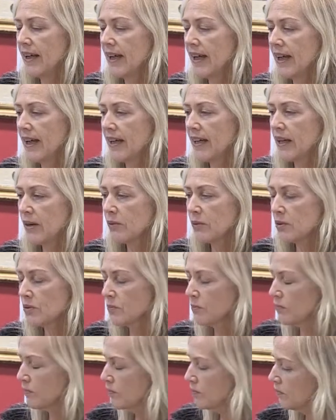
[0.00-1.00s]
And I was,
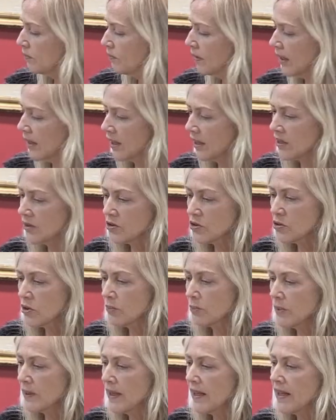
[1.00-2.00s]
I had a
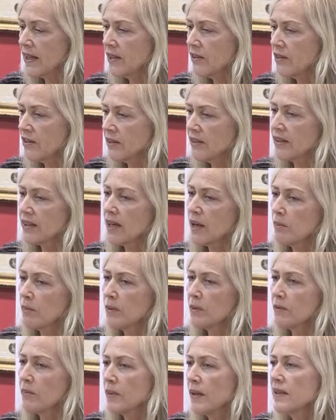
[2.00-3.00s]
trip planned in a
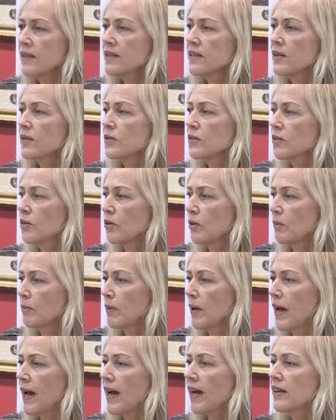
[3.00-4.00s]
couple of months. I was going
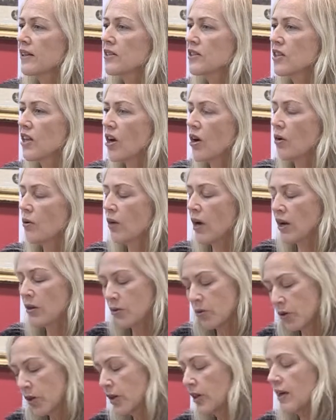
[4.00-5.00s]
back, so I
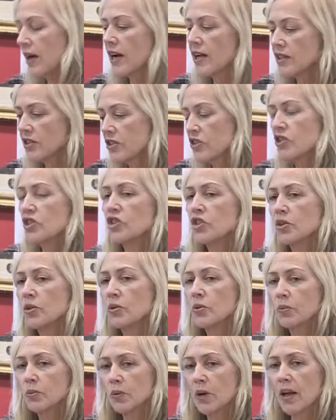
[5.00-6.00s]
organized
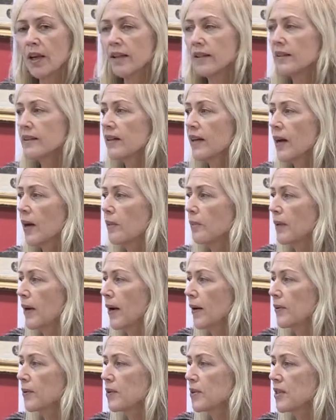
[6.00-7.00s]
to write
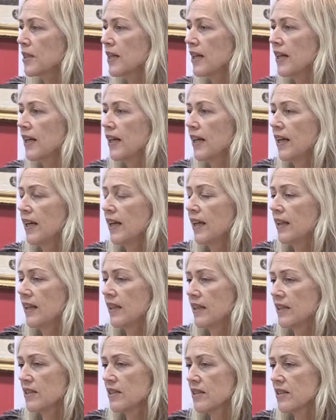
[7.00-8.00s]
about
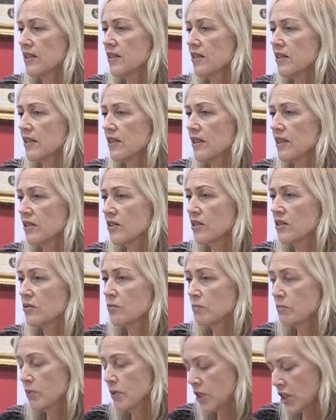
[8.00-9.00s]
this this
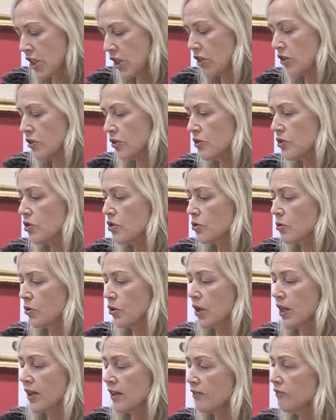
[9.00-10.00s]
particular
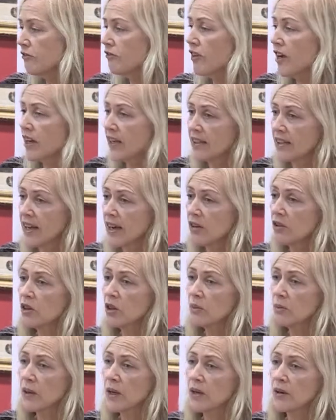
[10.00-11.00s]
story and to find out
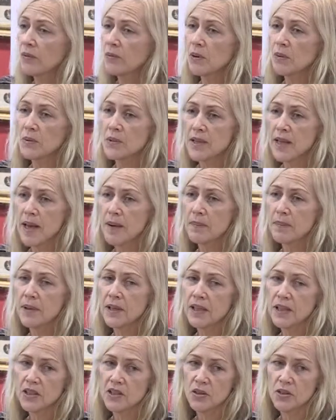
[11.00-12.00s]
about what was
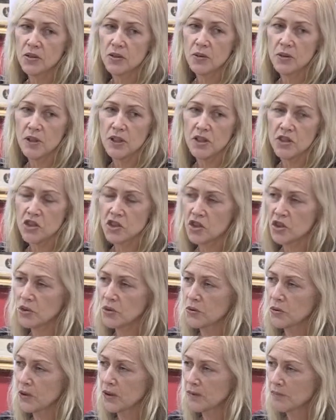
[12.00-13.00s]
happening to these
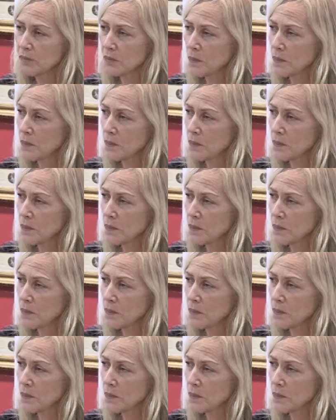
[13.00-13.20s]
children.